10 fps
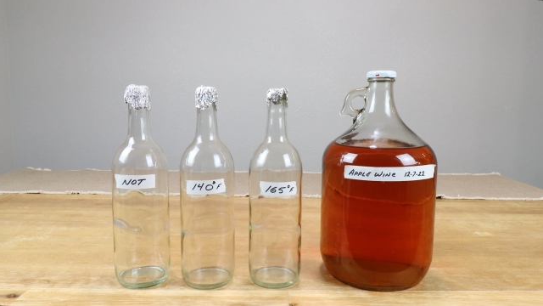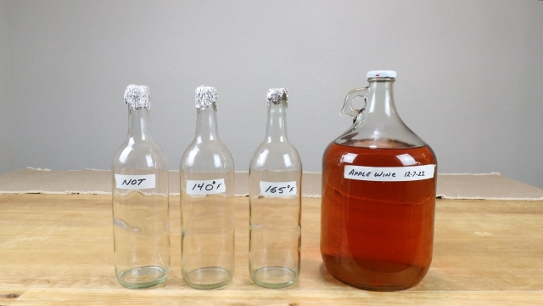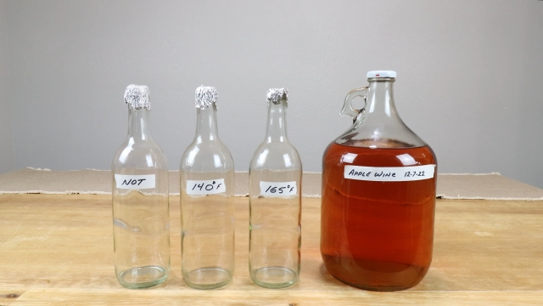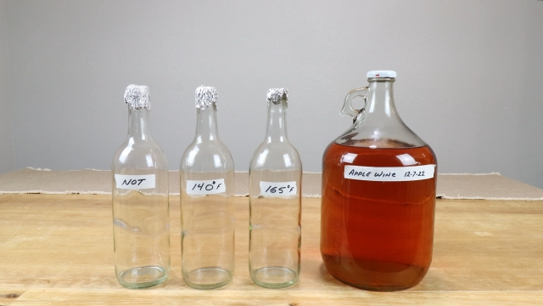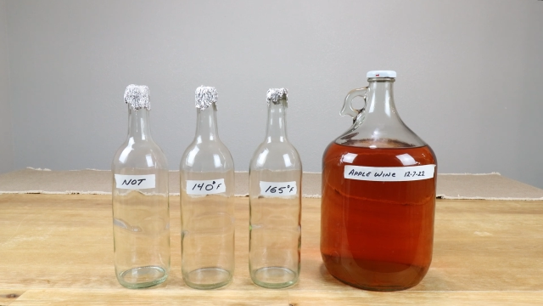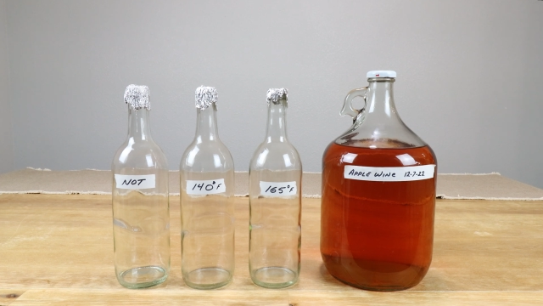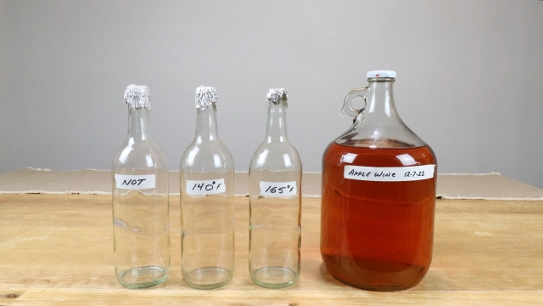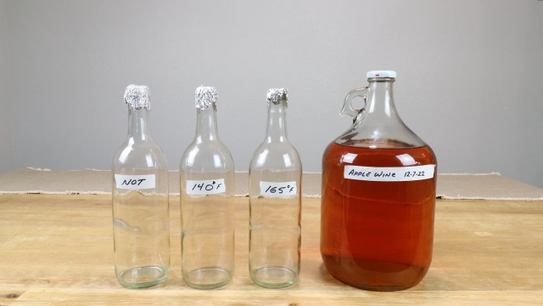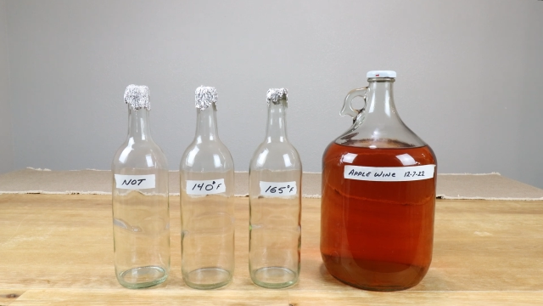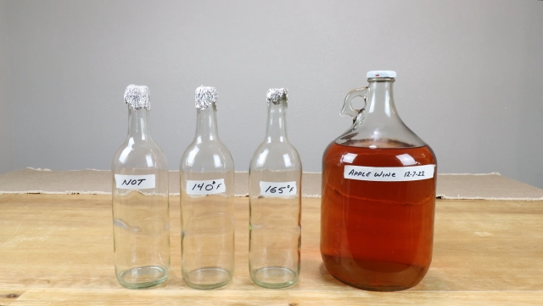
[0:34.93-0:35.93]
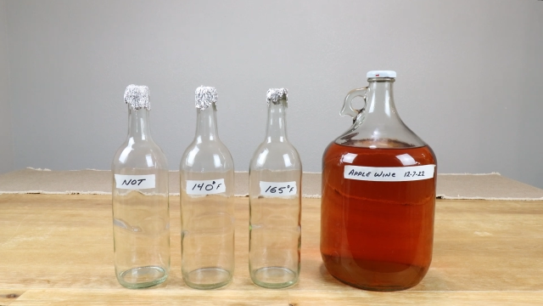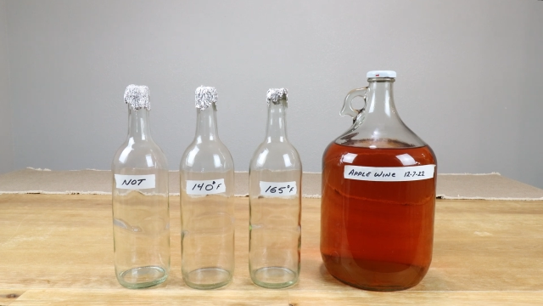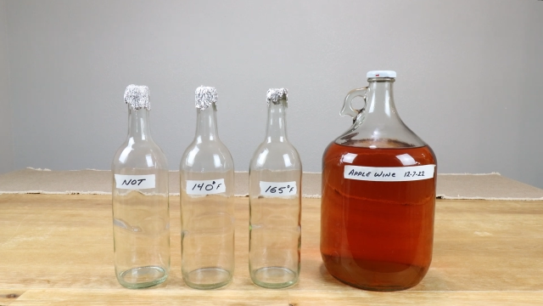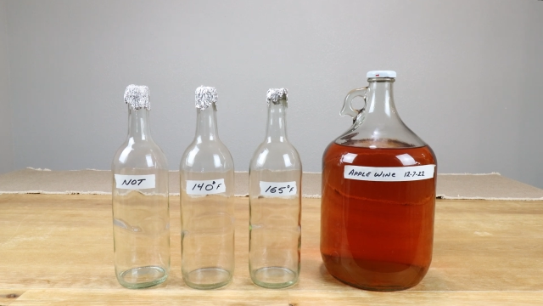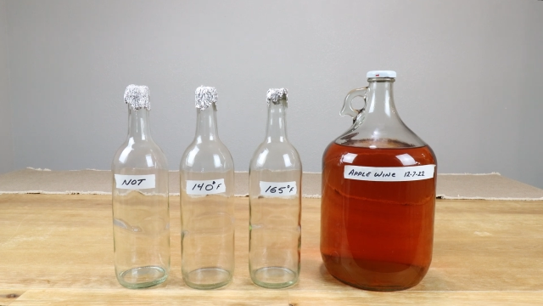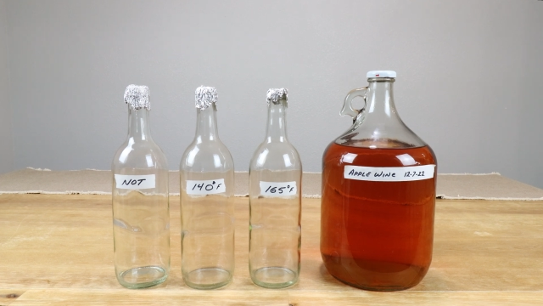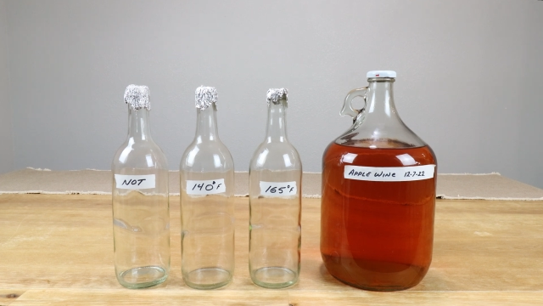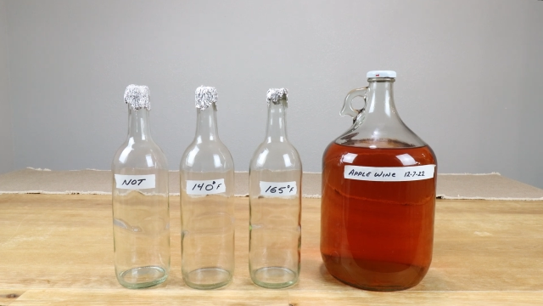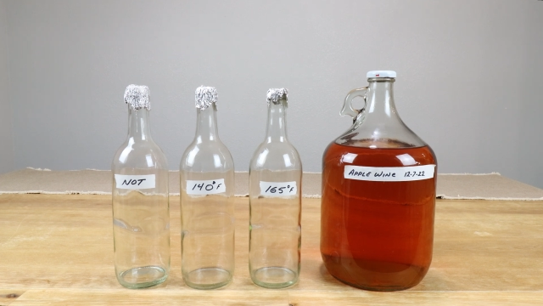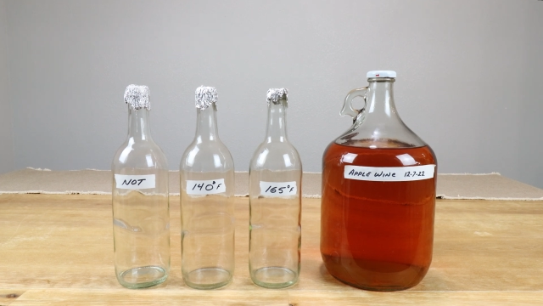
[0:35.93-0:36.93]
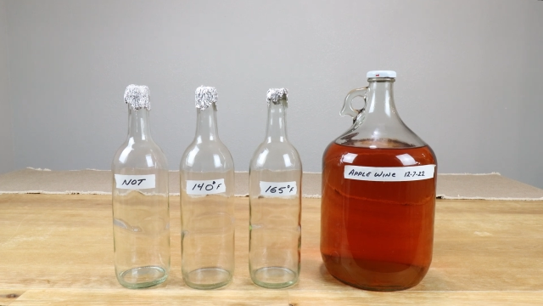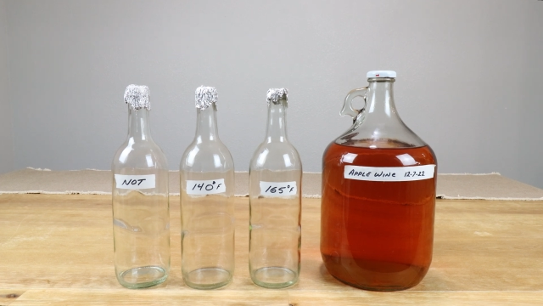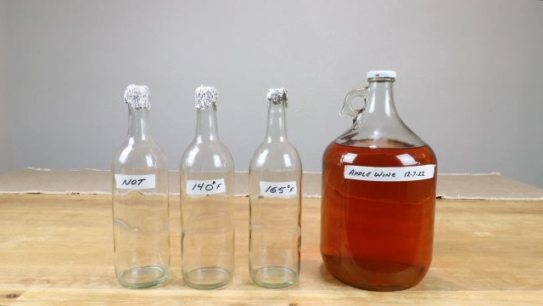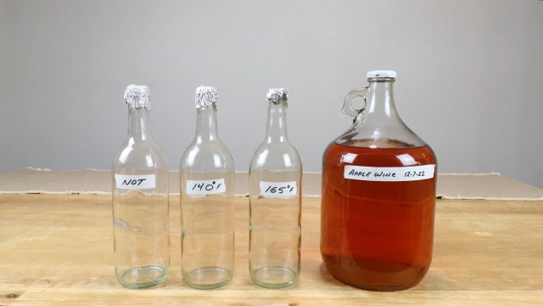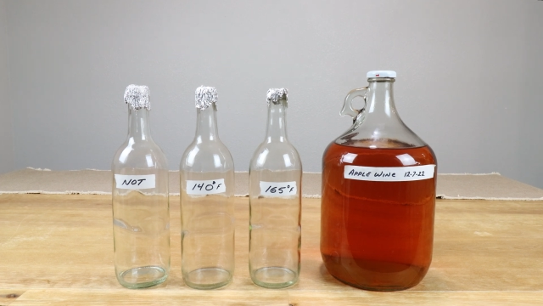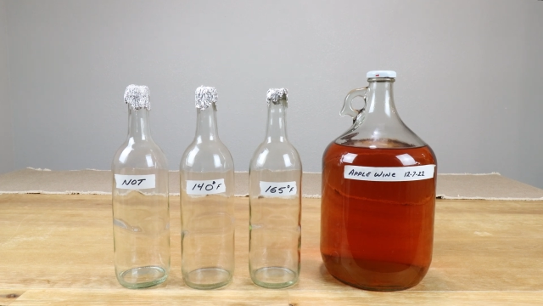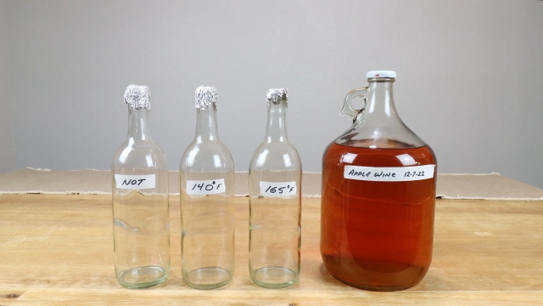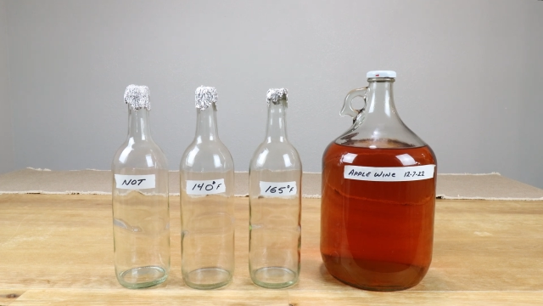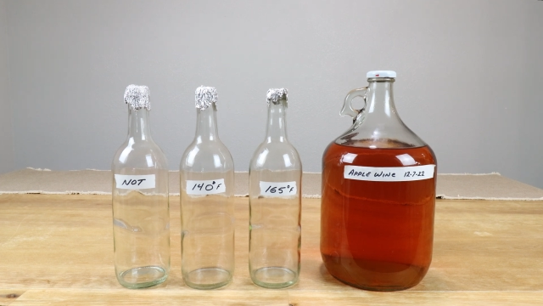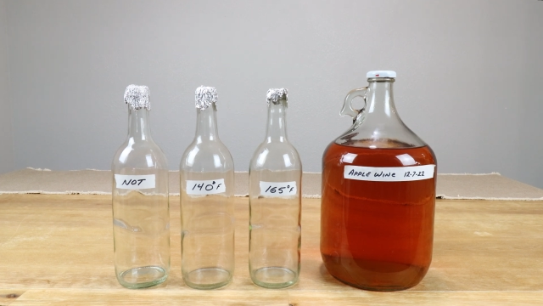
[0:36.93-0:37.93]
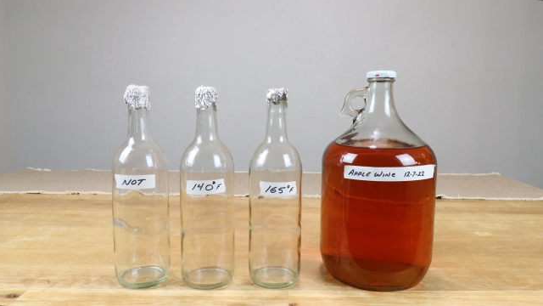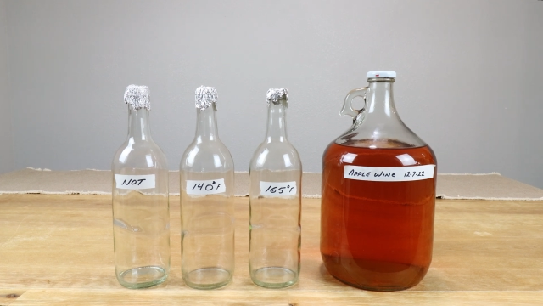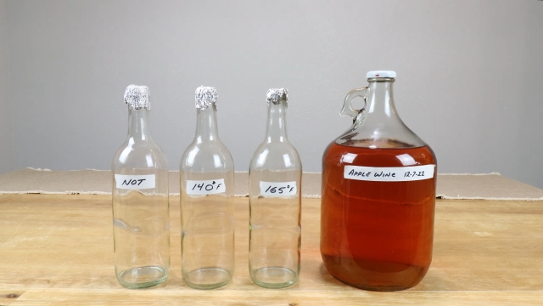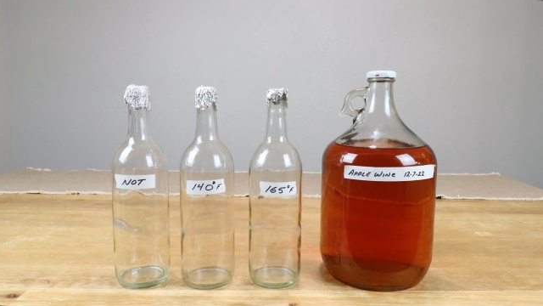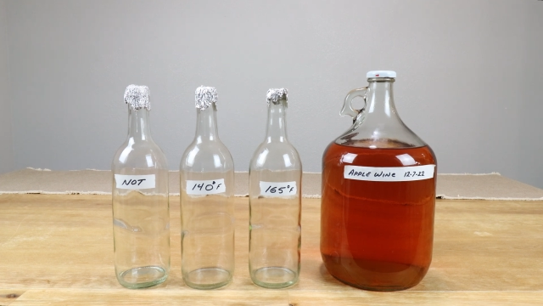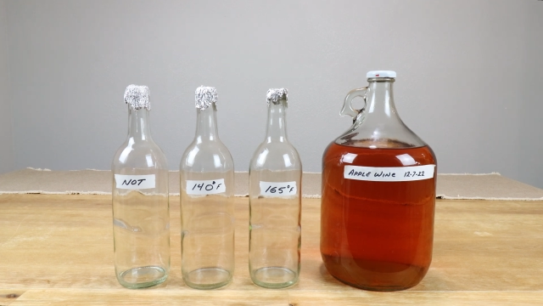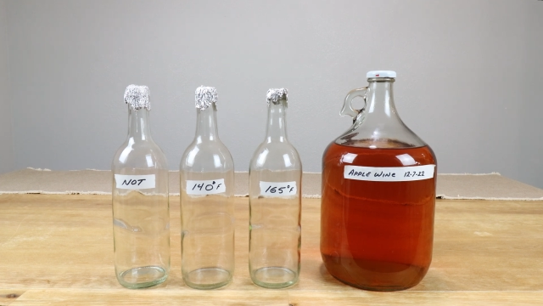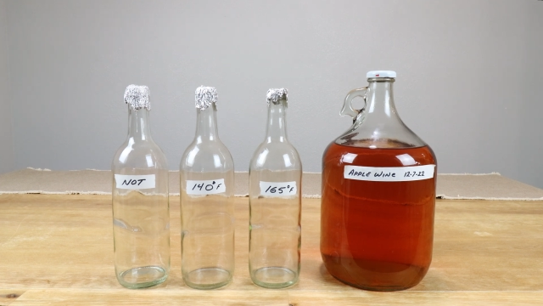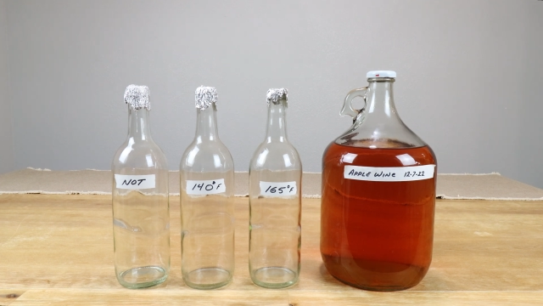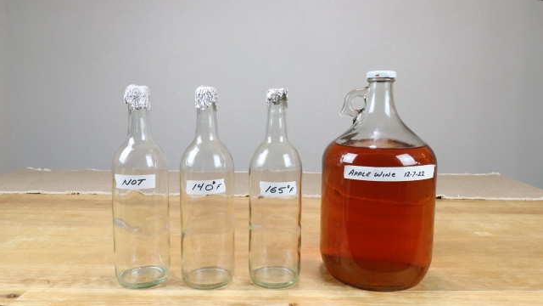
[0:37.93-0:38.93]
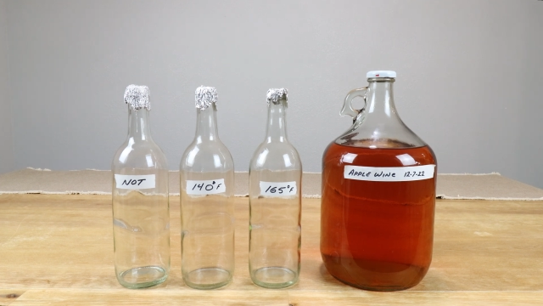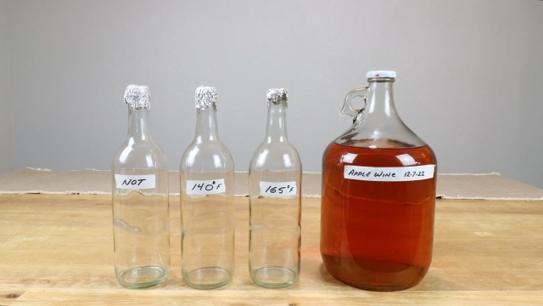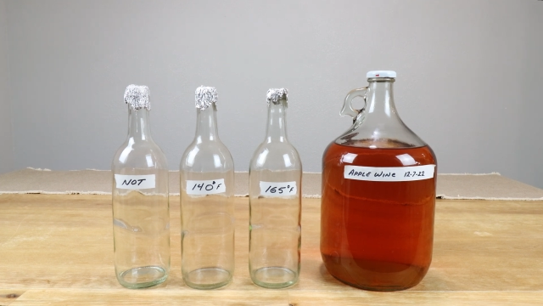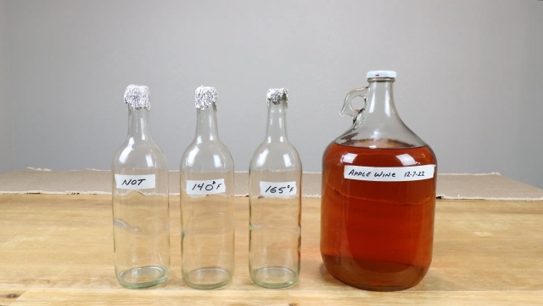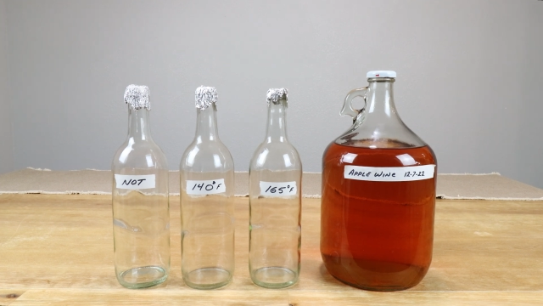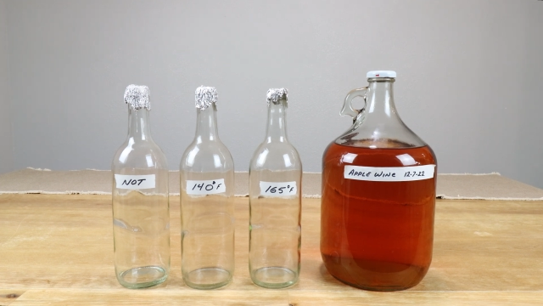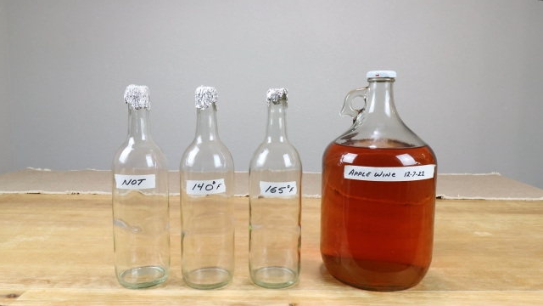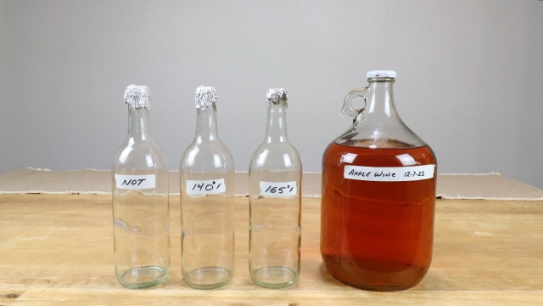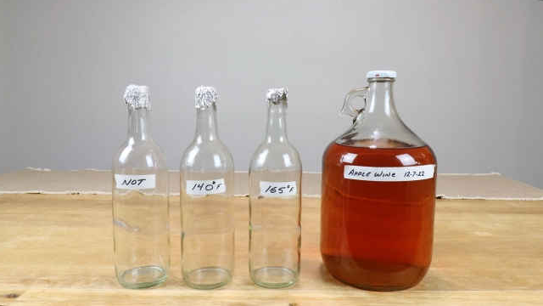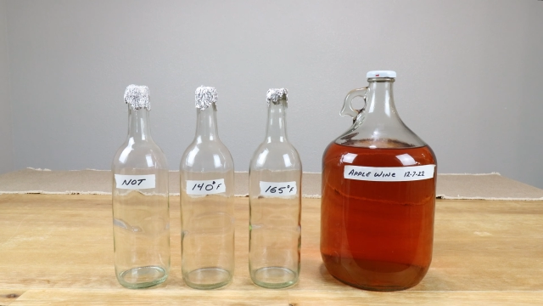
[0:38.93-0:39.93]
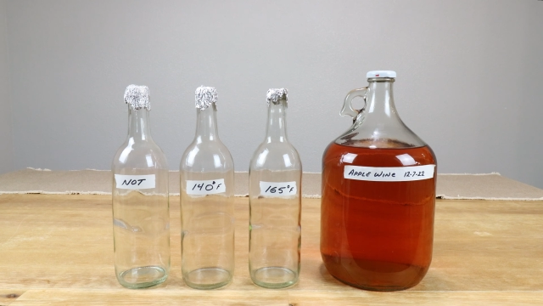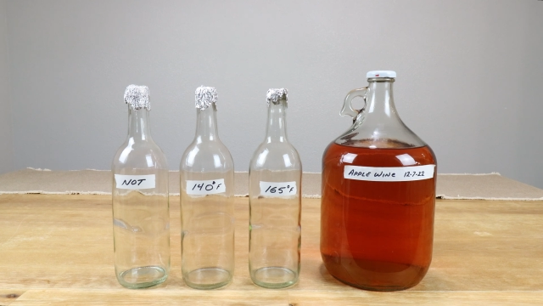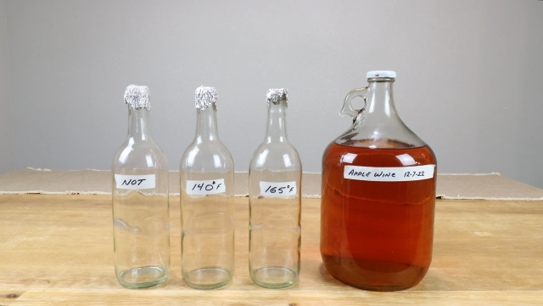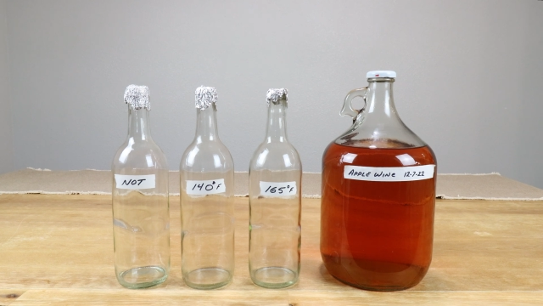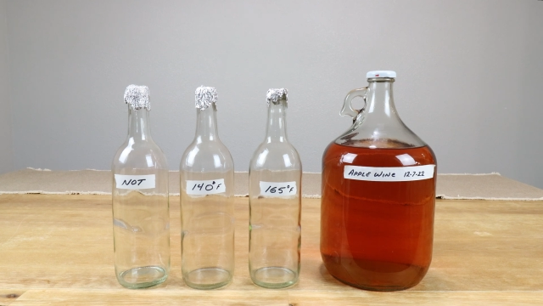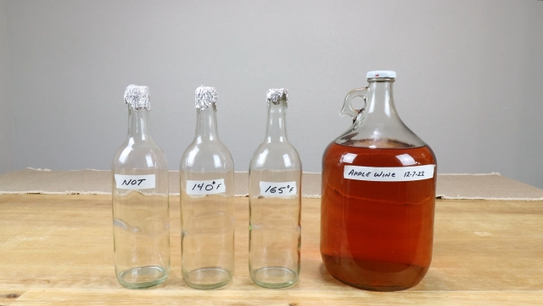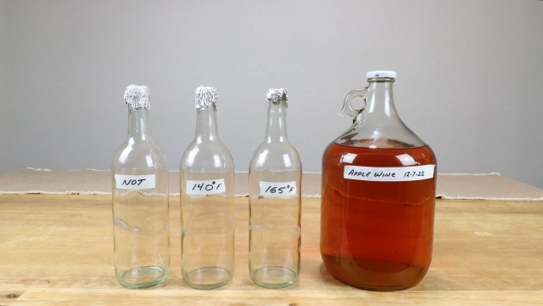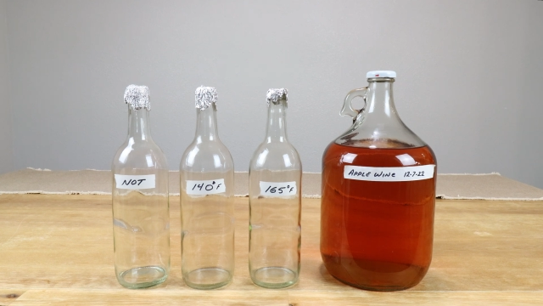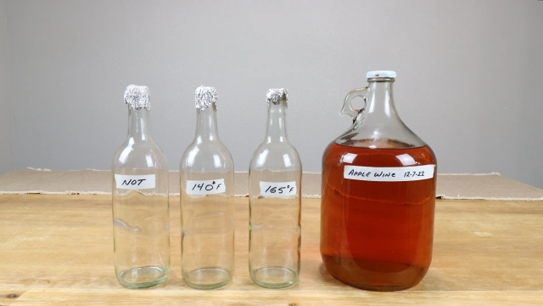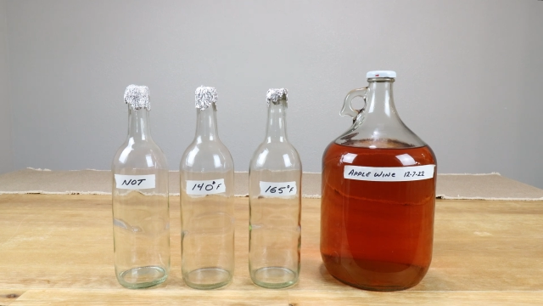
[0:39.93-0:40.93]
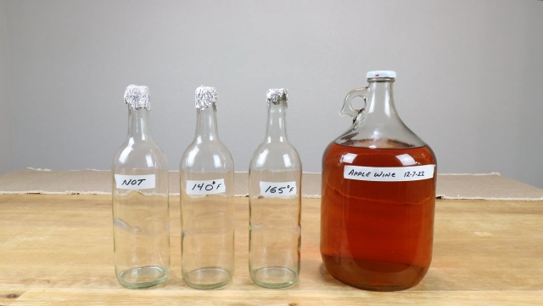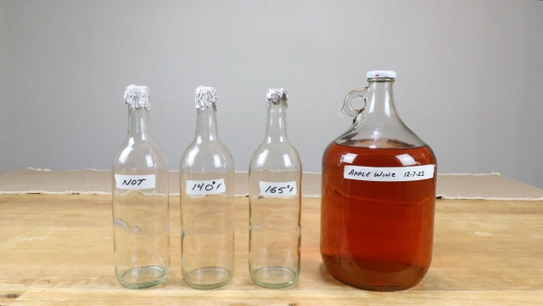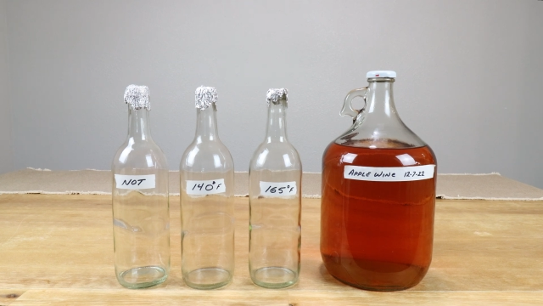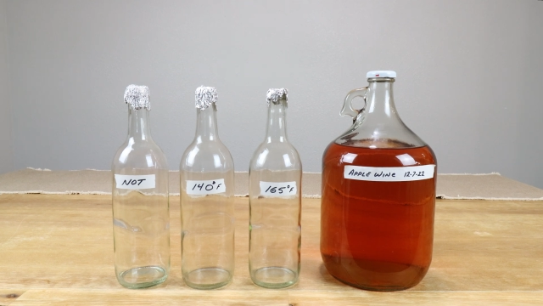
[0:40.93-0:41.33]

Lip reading: [unreadable: no face in view]